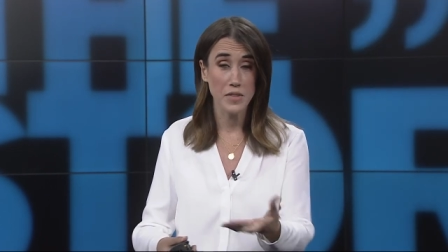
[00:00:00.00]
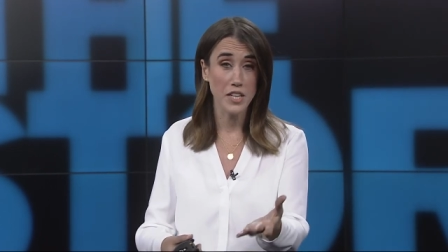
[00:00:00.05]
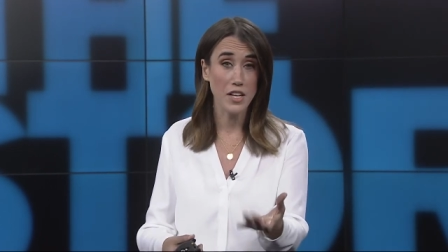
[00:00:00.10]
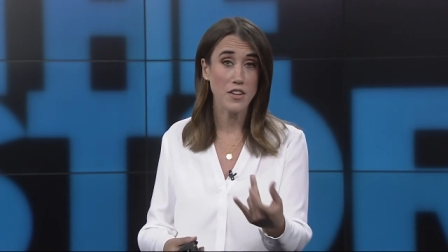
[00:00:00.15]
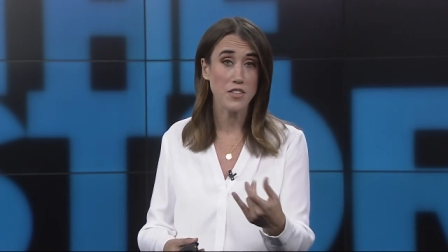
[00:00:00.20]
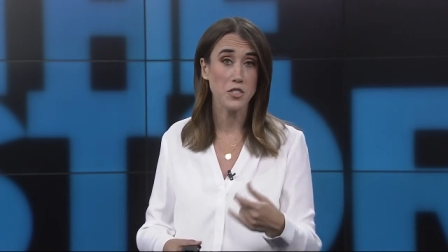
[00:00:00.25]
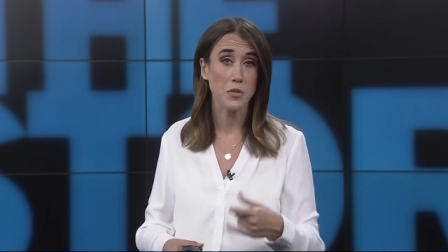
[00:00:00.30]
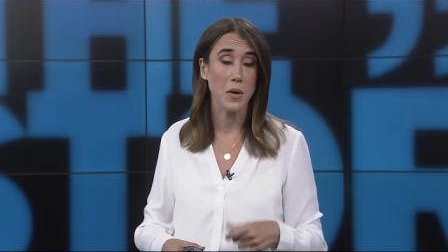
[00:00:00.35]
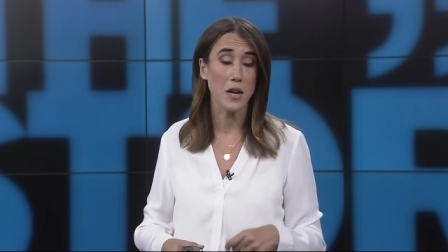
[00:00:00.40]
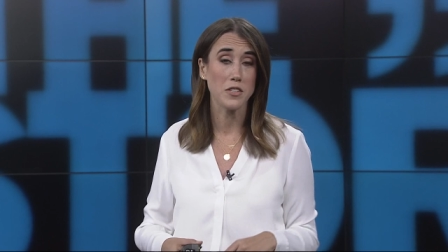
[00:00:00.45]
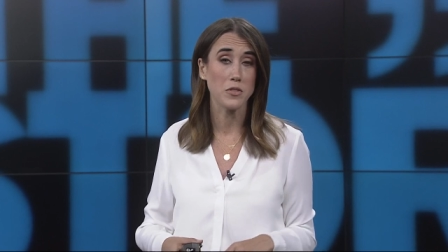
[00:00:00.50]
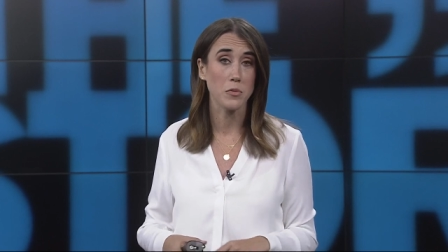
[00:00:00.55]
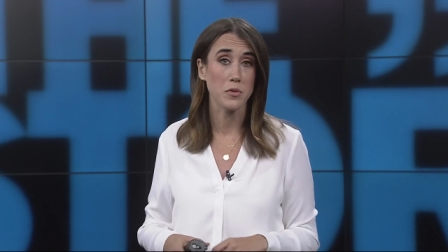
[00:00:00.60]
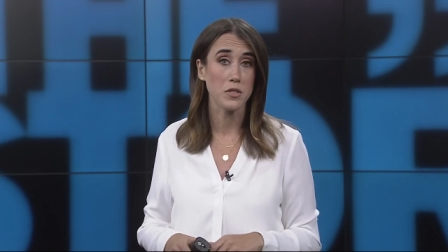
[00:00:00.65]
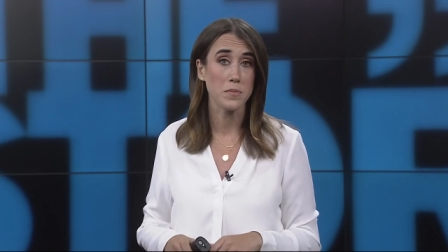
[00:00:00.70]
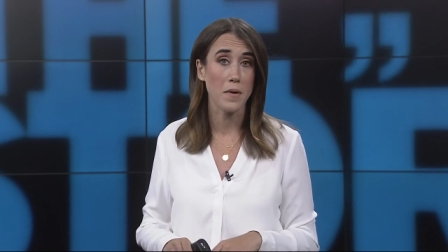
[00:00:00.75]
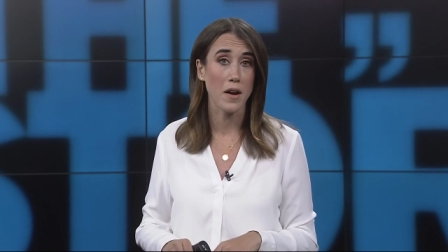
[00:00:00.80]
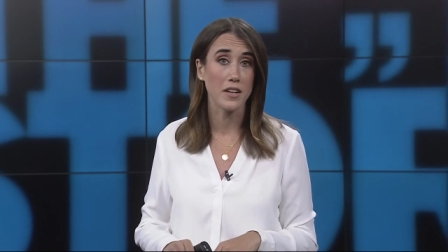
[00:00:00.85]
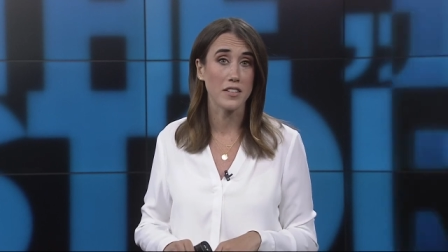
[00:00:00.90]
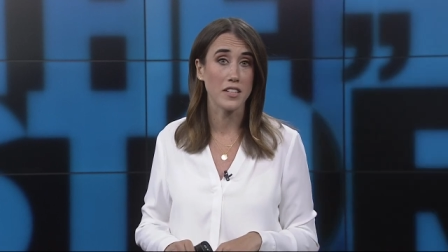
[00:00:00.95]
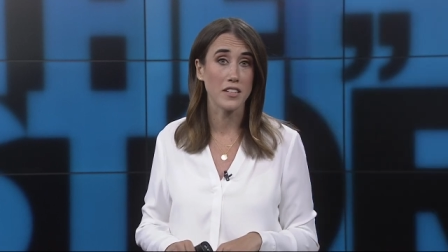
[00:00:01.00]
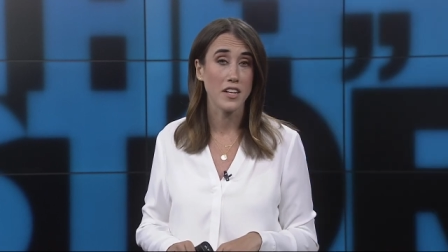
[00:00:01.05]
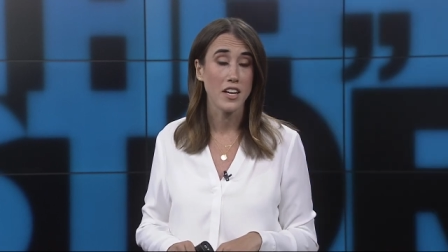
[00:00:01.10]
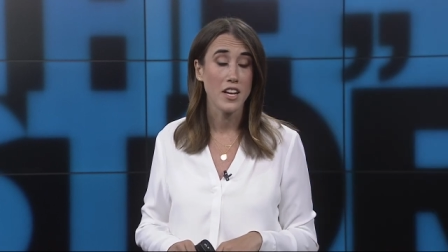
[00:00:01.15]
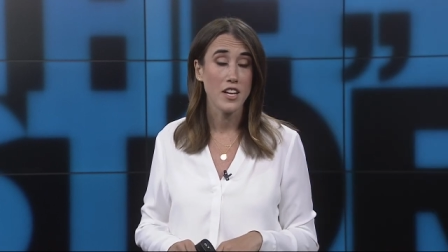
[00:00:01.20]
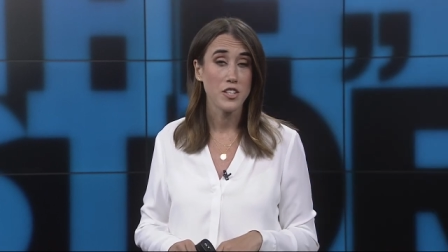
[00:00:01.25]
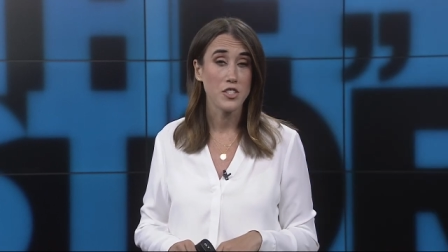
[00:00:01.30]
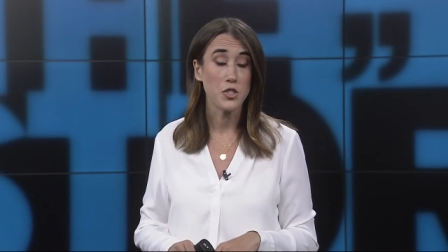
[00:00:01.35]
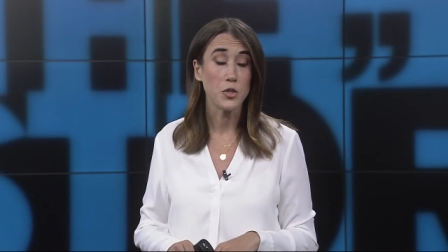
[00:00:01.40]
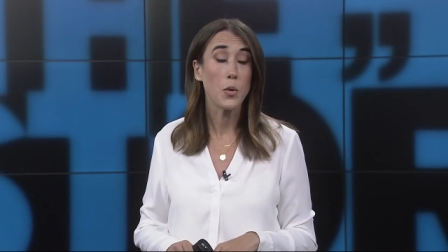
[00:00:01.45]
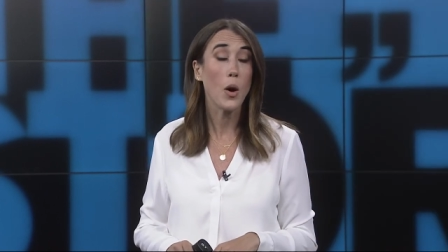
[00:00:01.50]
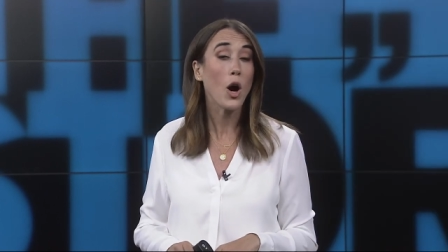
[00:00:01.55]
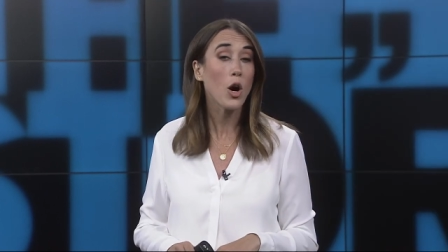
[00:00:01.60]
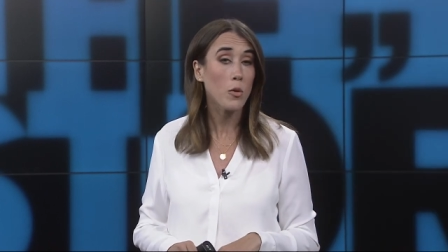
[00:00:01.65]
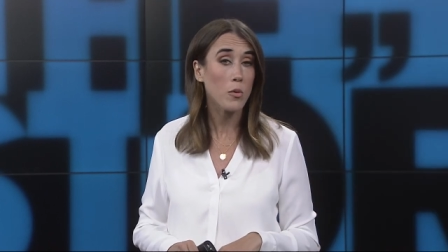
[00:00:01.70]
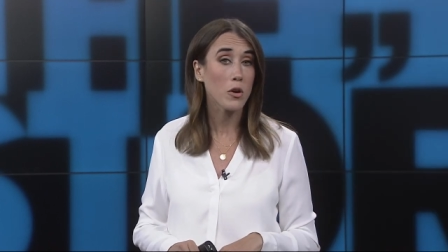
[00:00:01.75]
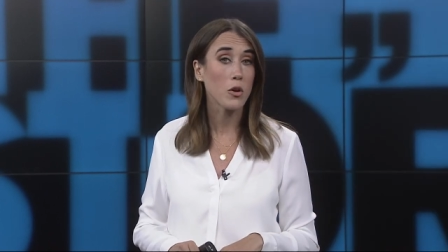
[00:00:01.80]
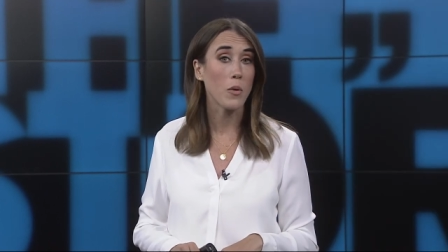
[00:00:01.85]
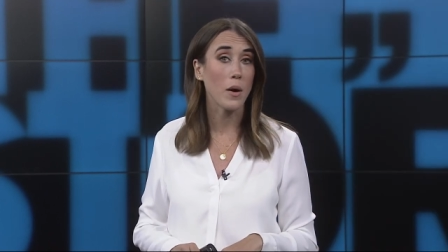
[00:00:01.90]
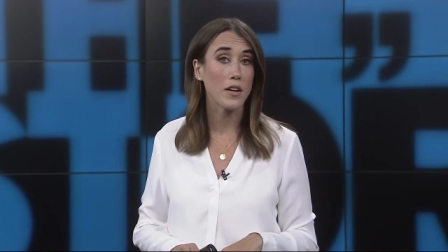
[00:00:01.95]
He also hasn't responded to our
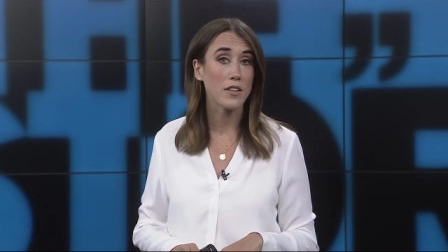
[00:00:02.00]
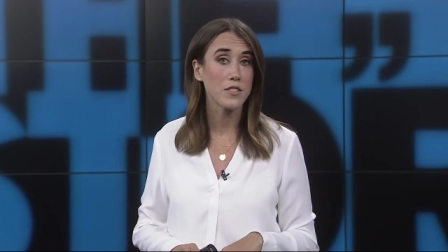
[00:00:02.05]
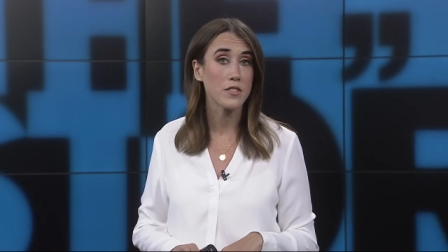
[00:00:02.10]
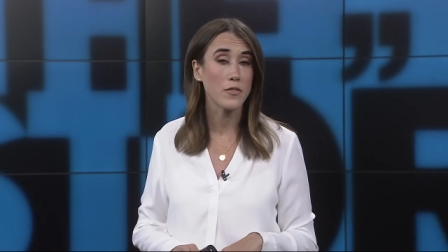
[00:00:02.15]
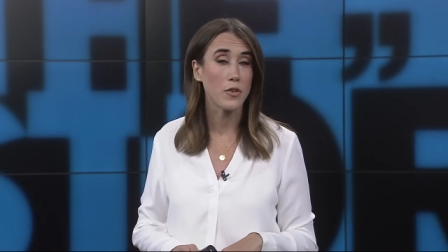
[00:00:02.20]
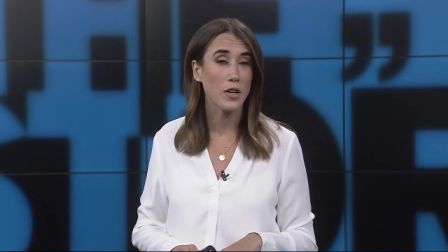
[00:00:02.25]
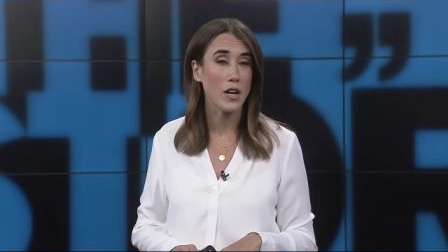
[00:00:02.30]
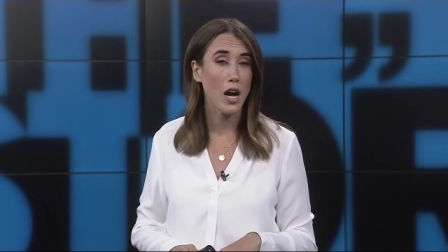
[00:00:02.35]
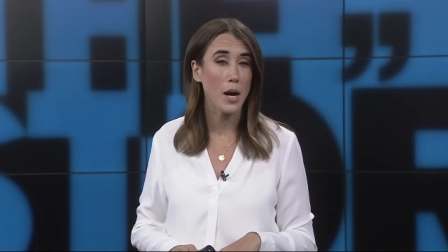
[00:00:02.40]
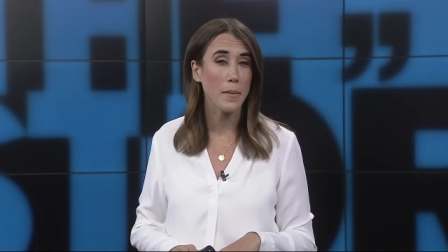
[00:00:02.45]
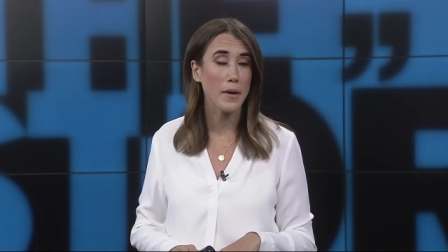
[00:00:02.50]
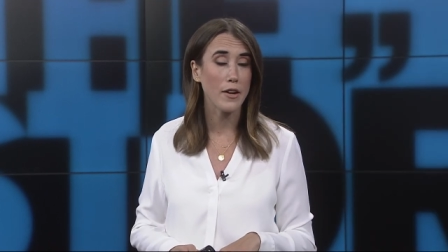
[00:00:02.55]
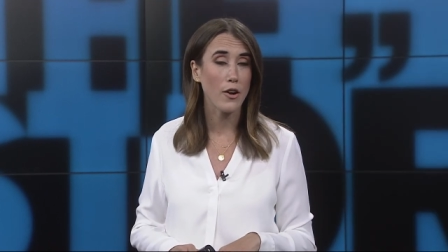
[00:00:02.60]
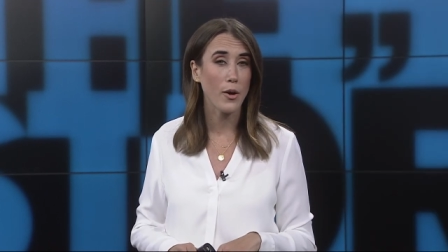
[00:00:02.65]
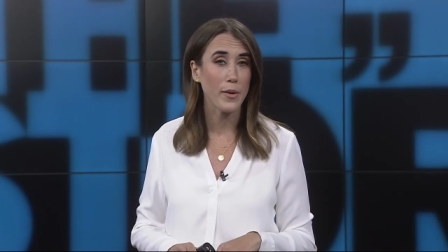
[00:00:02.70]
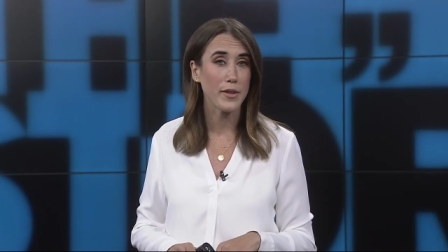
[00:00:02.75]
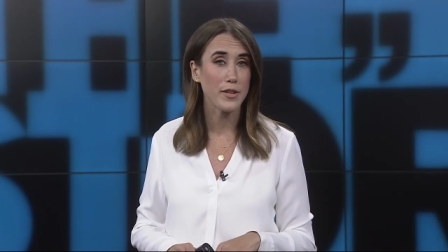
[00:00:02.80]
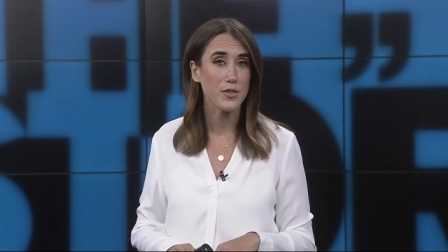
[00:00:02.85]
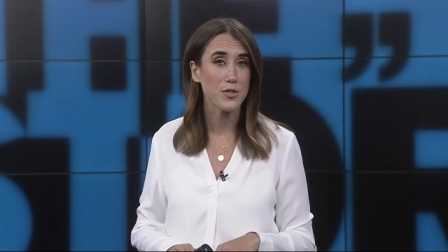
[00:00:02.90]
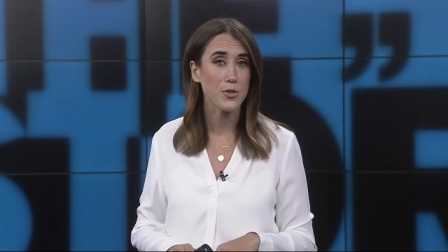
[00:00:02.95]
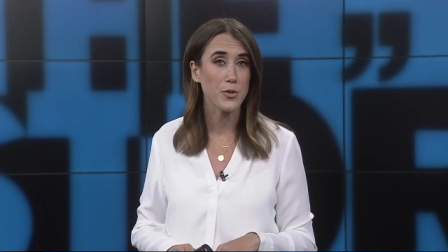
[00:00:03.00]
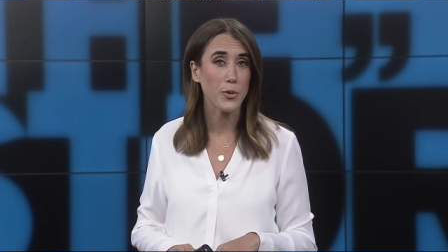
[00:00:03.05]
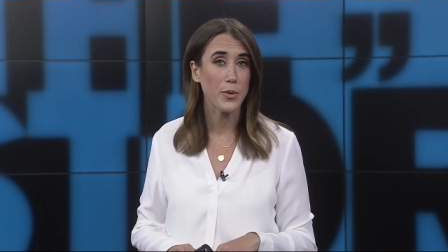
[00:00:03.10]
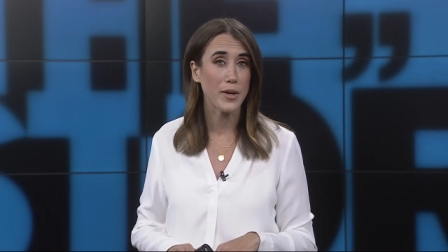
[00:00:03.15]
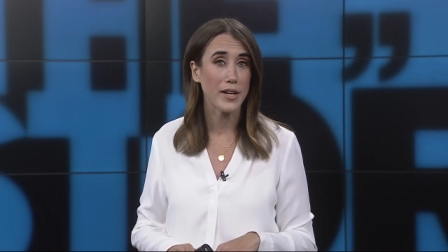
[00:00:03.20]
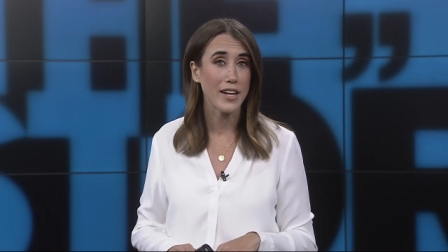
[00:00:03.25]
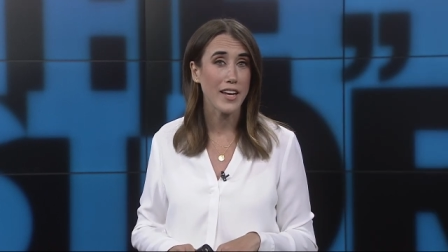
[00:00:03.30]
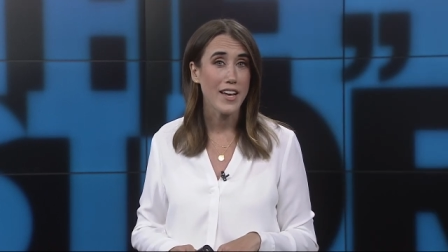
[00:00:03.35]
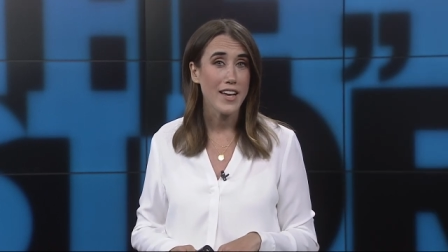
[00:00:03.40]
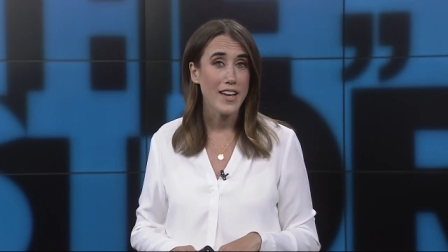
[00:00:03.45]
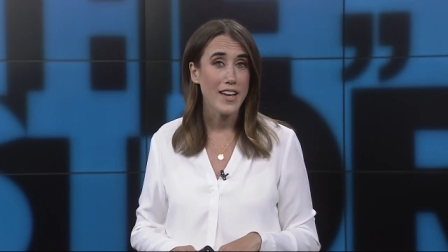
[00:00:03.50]
requests for comment on this story.